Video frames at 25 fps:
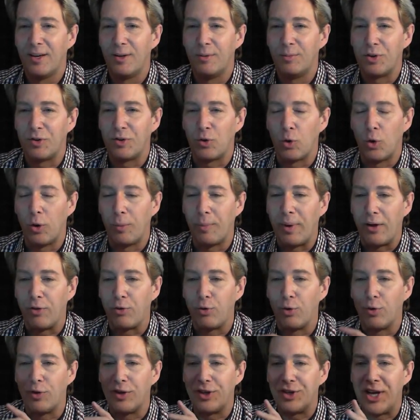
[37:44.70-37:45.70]
I'm just going back
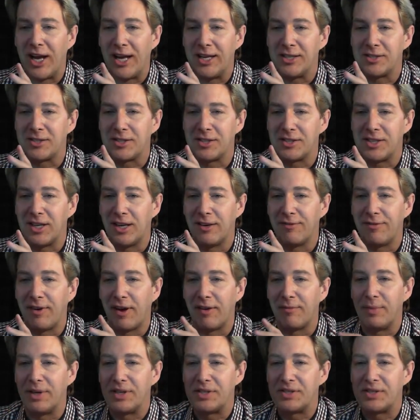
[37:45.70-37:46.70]
through the chats to see if
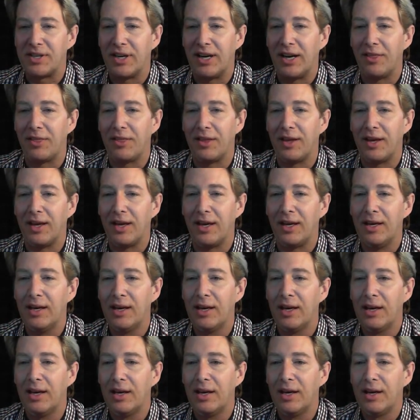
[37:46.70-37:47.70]
I've missed anything.
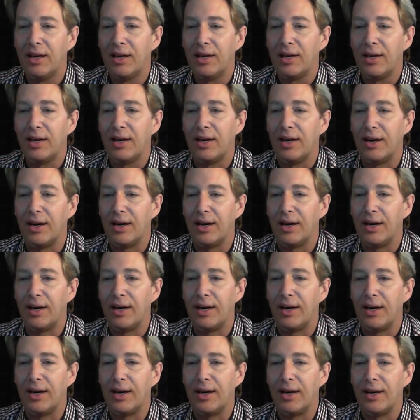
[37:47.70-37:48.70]

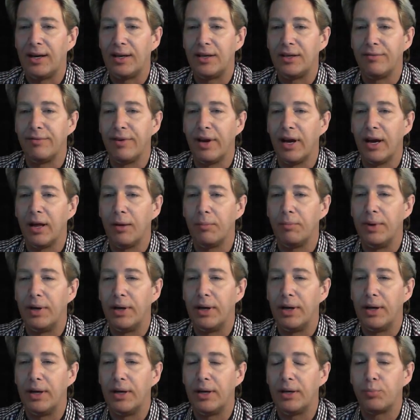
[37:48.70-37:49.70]

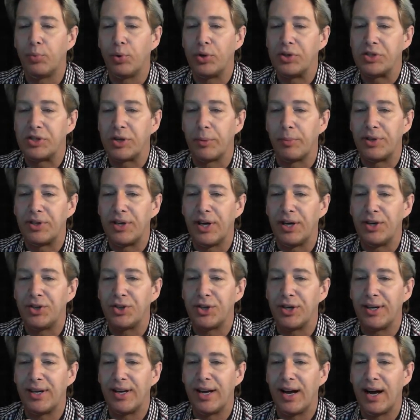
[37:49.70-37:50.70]
Development,
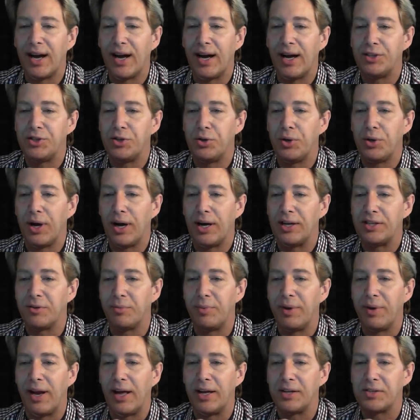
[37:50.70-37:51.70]
precipitation guides. You guys
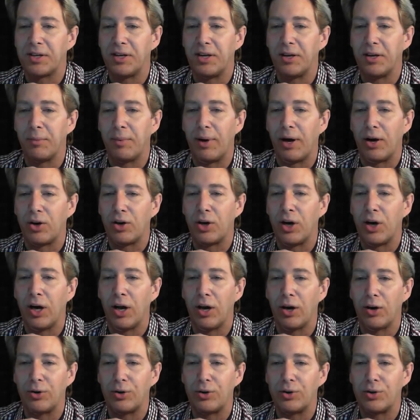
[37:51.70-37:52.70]
have been asking about
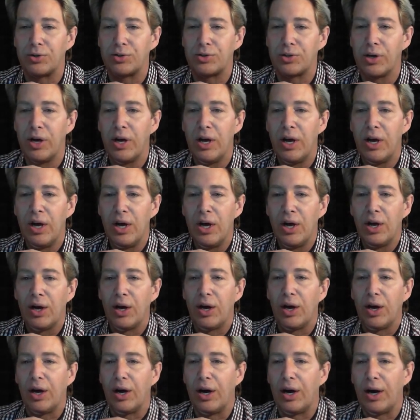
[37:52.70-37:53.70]
colors.
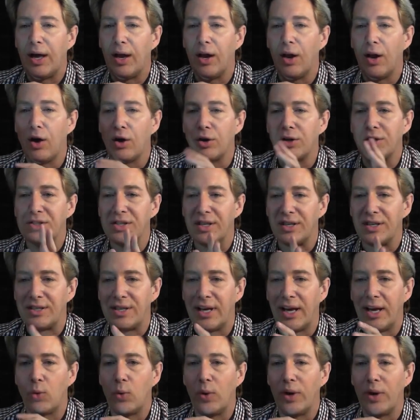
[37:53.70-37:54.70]
How long does it
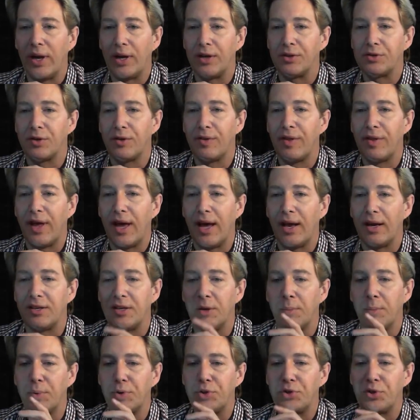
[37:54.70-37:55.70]
take? We answered that.
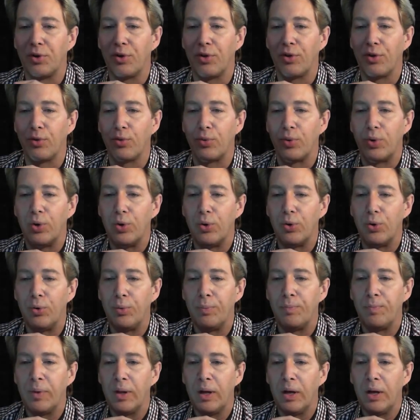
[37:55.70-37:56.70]
Temperature of the
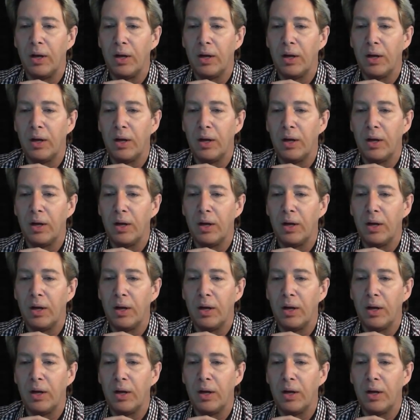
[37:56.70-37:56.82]
room.